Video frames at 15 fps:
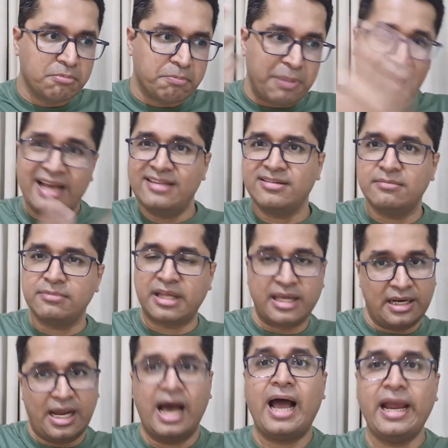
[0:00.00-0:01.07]
buy something,
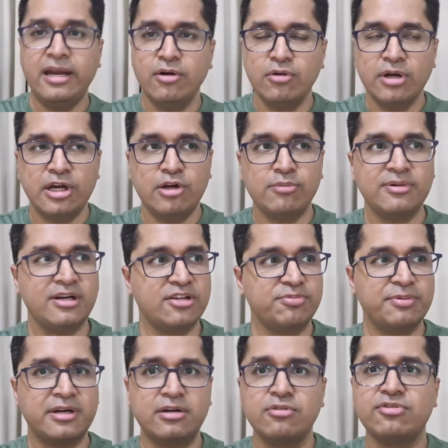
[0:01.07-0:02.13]
and I don't need to be
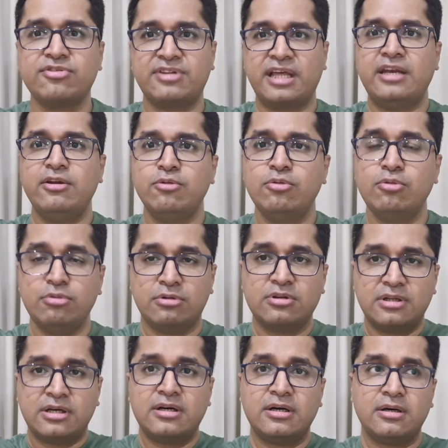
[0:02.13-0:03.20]
desperate to sell you
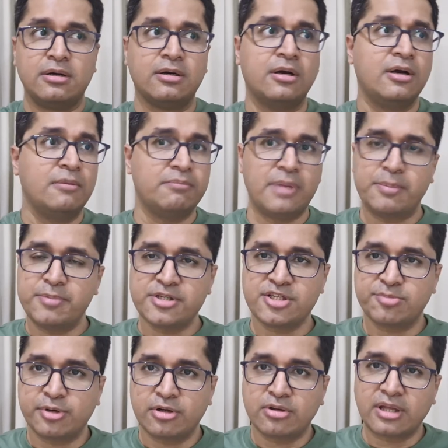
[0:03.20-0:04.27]
the
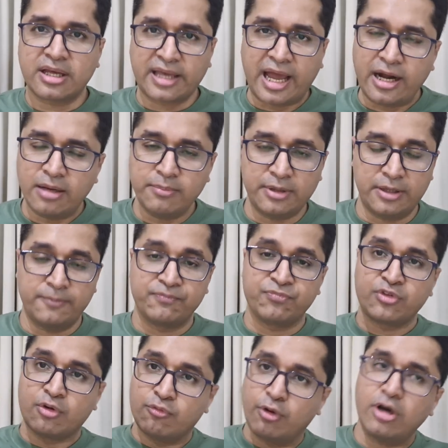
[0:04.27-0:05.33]
membership into the academy.
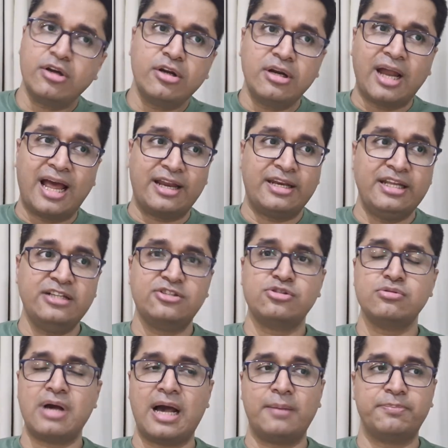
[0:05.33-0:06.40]
What needs
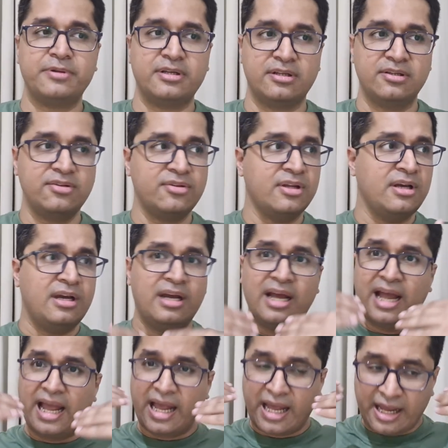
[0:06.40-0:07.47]
to happen is
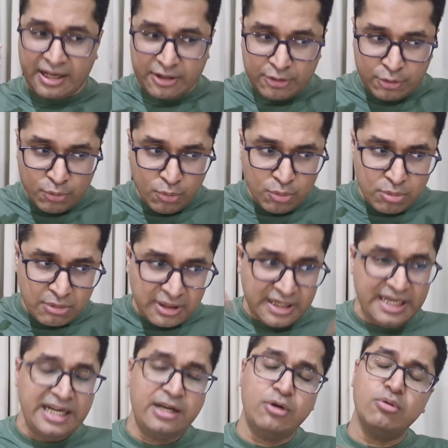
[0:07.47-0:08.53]
you
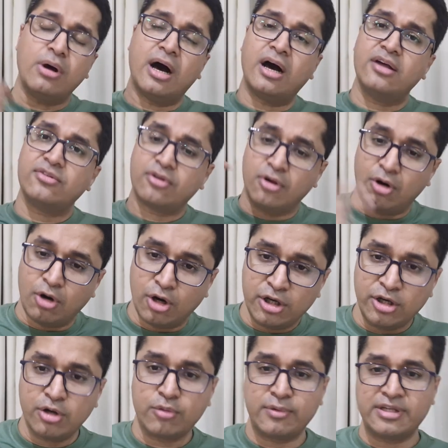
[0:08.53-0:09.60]
need to ask all
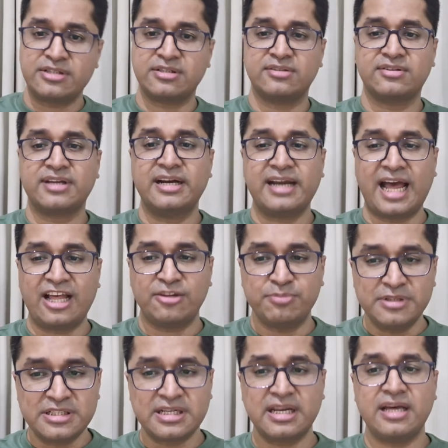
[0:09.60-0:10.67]
your questions, get as
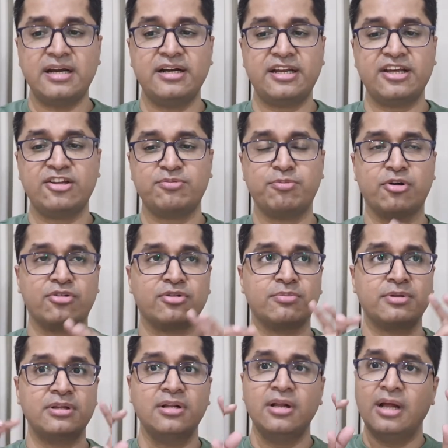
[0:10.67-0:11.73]
much clarity as
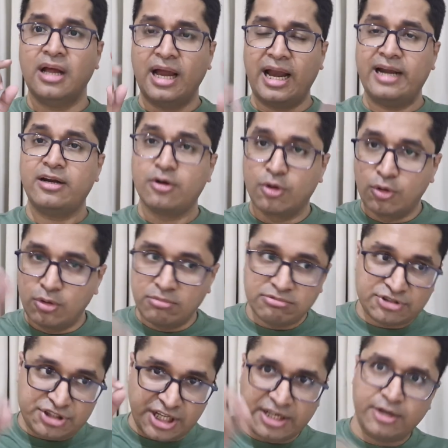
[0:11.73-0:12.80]
possible, and
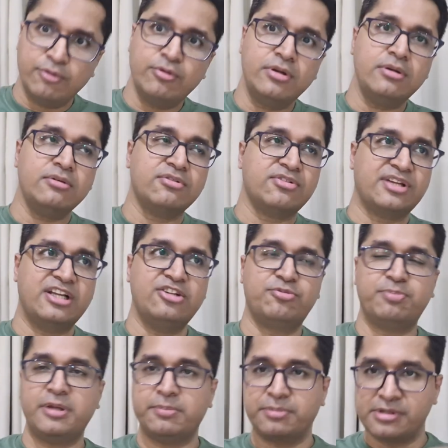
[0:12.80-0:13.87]
genuine
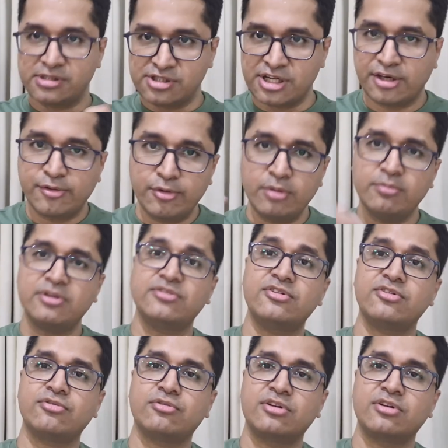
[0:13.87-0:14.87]
salespeople, genuine business